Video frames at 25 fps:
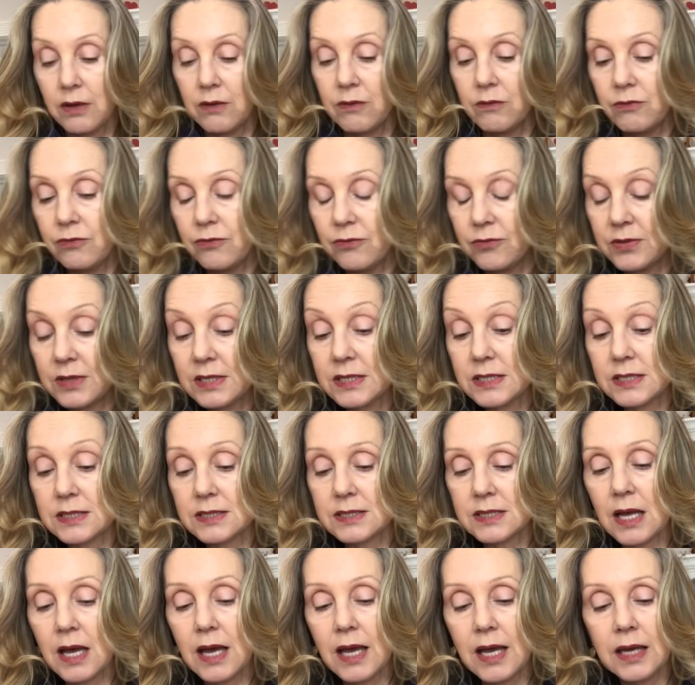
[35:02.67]
of the
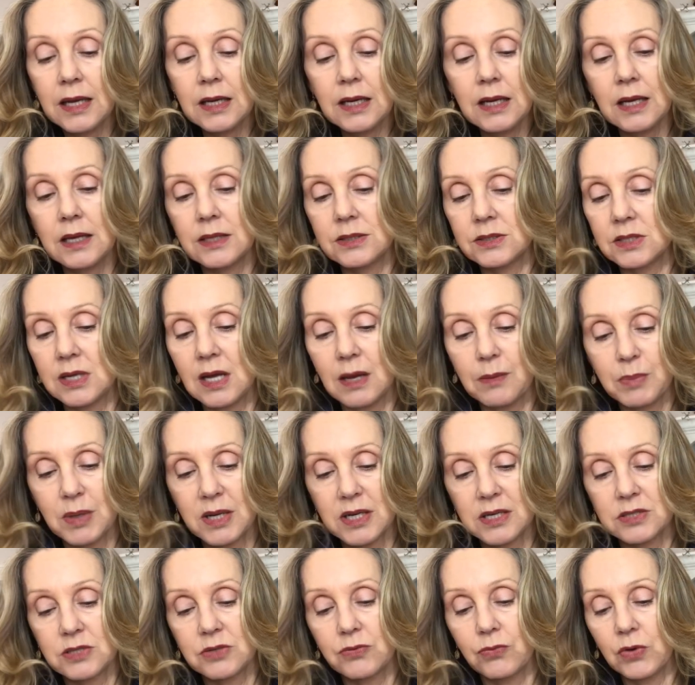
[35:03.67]
design, it's not
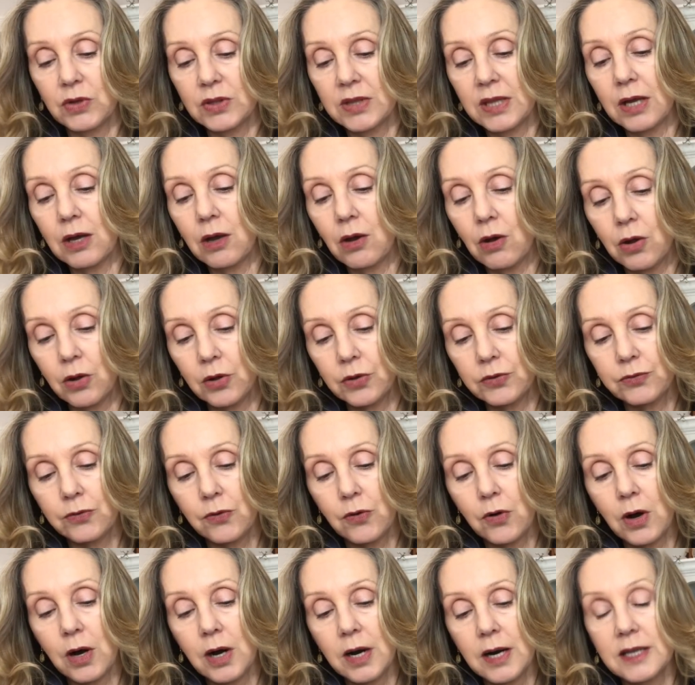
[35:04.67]
because of what they called
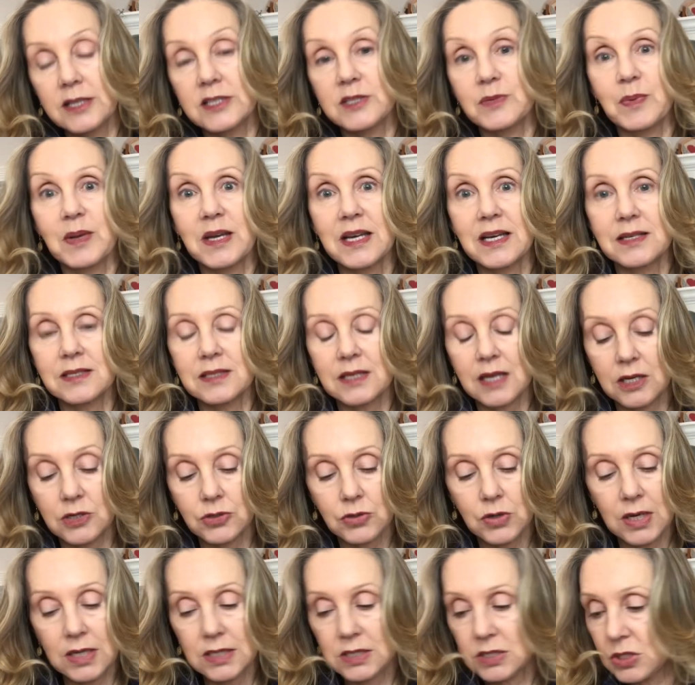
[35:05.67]
for, it's because I
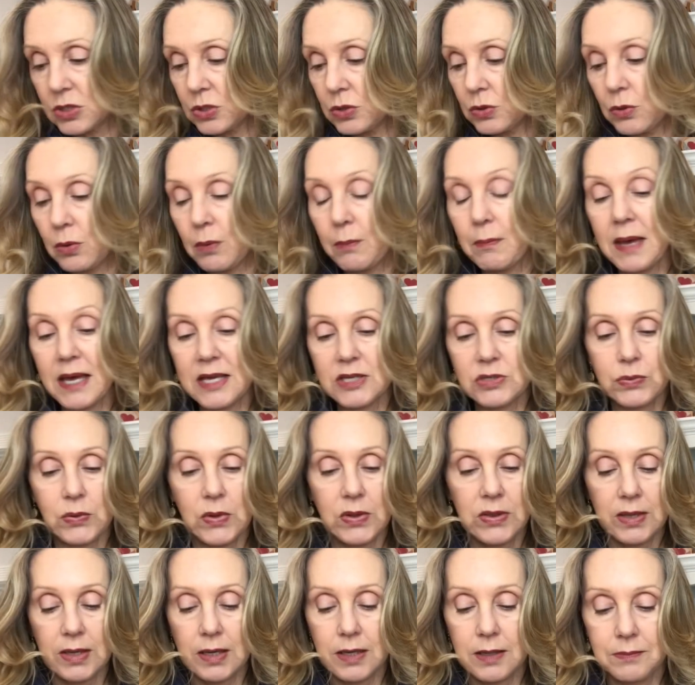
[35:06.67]
tried to mess
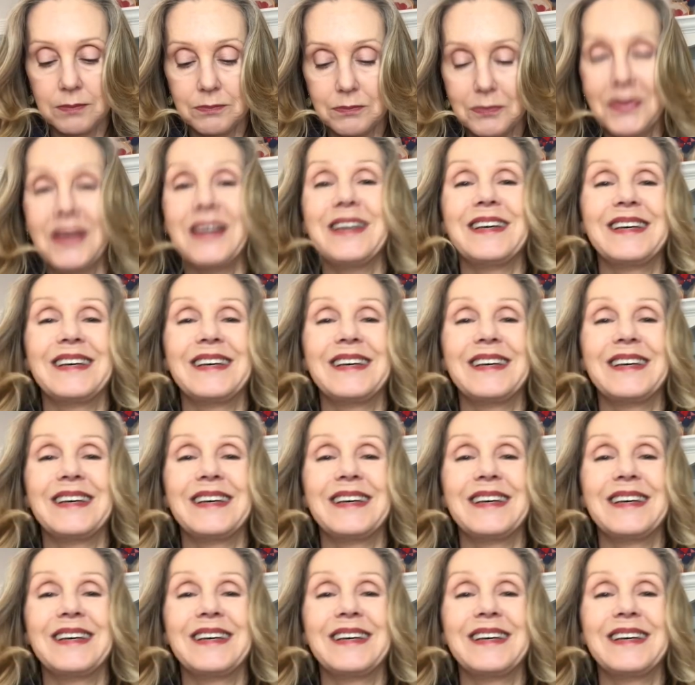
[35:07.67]
with it.